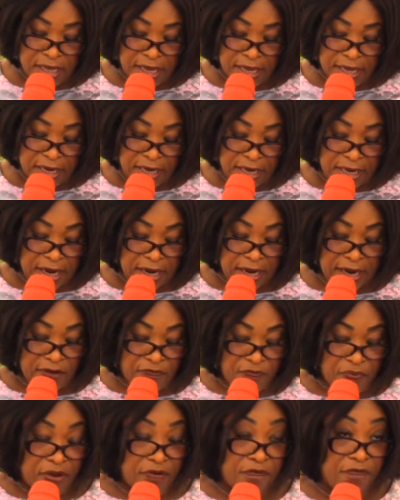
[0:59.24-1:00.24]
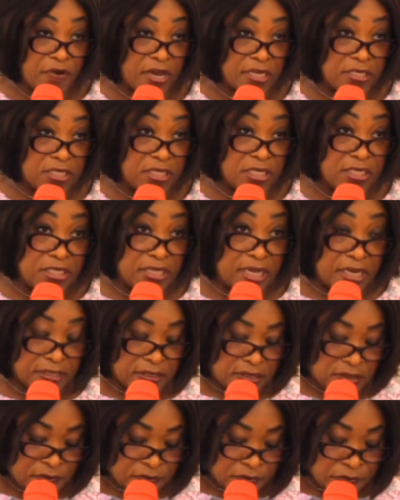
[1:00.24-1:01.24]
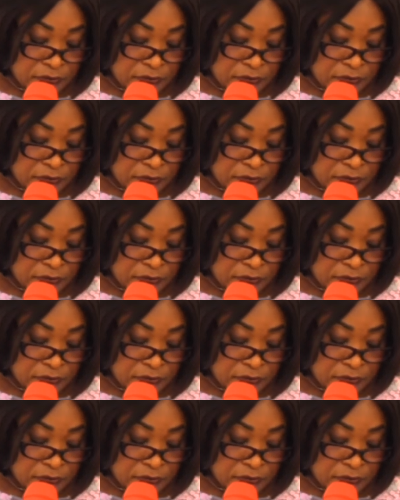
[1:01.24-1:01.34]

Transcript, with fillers: the Indian government for assistance